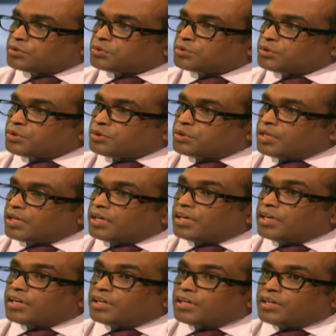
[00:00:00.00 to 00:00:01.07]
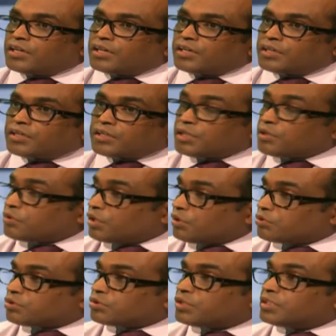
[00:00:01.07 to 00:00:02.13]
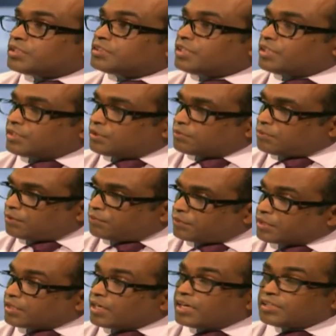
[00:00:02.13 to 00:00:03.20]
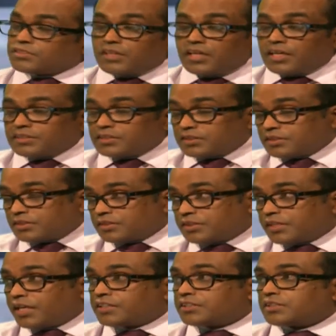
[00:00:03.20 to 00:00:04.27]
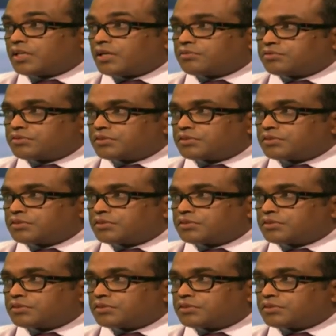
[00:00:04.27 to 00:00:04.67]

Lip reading: to give to the general public as well as health staff.